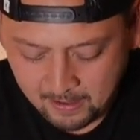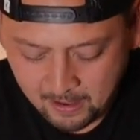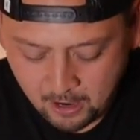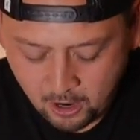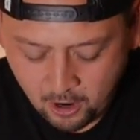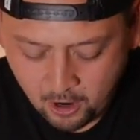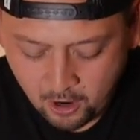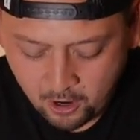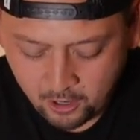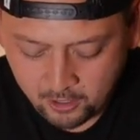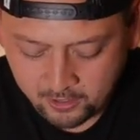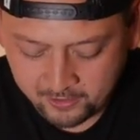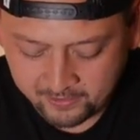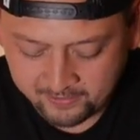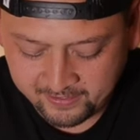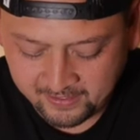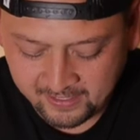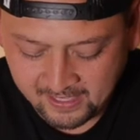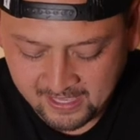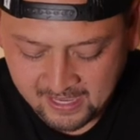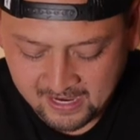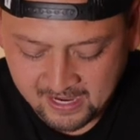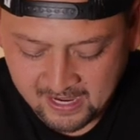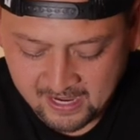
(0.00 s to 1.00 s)
hard to
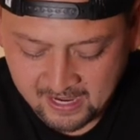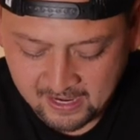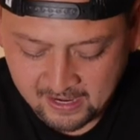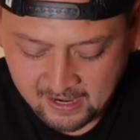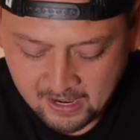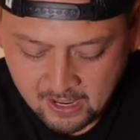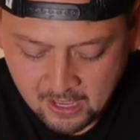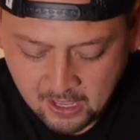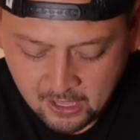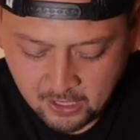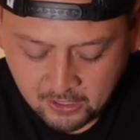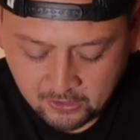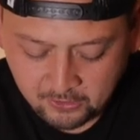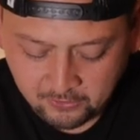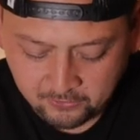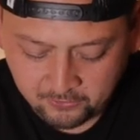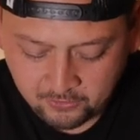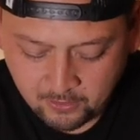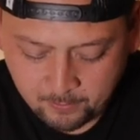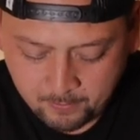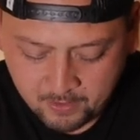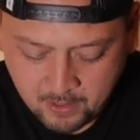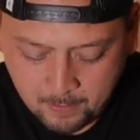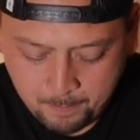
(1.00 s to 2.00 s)
get in.
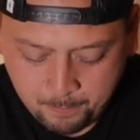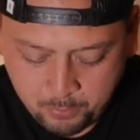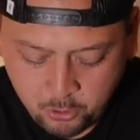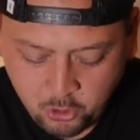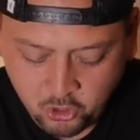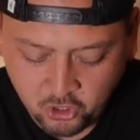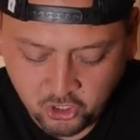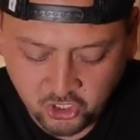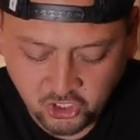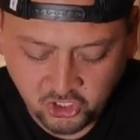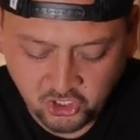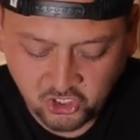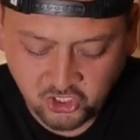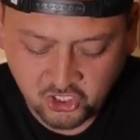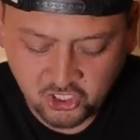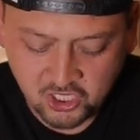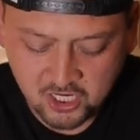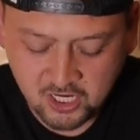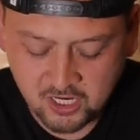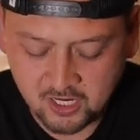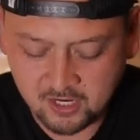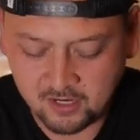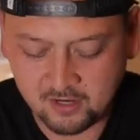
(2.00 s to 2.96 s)
So I'm gonna push.